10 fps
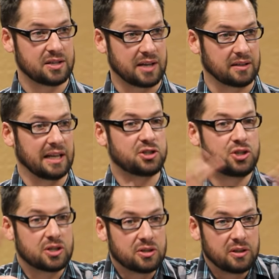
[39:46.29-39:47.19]
It's like, let's
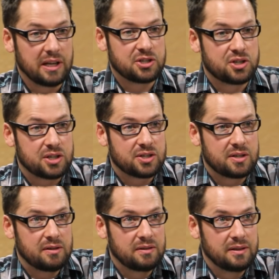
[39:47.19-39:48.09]

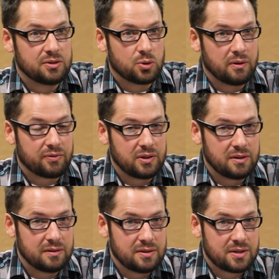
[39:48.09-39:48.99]
just sort of
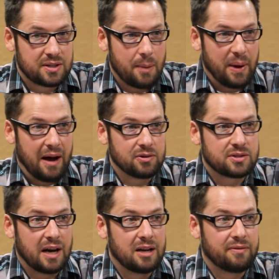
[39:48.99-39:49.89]
step
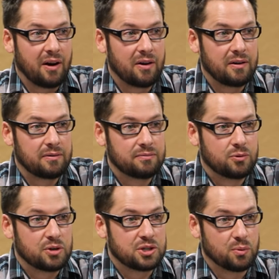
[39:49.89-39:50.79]
outside of our
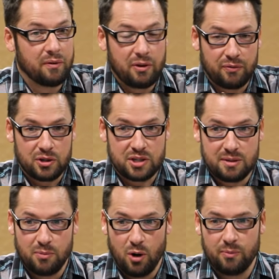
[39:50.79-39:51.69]
Christian worldview for
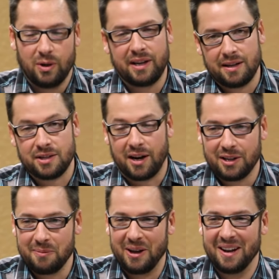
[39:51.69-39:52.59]
just a moment. Well, not
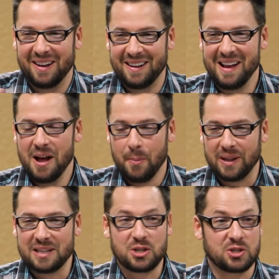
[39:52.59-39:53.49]
entirely,
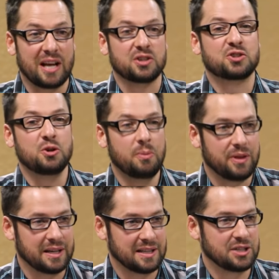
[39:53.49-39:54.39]
but let's just not assume things.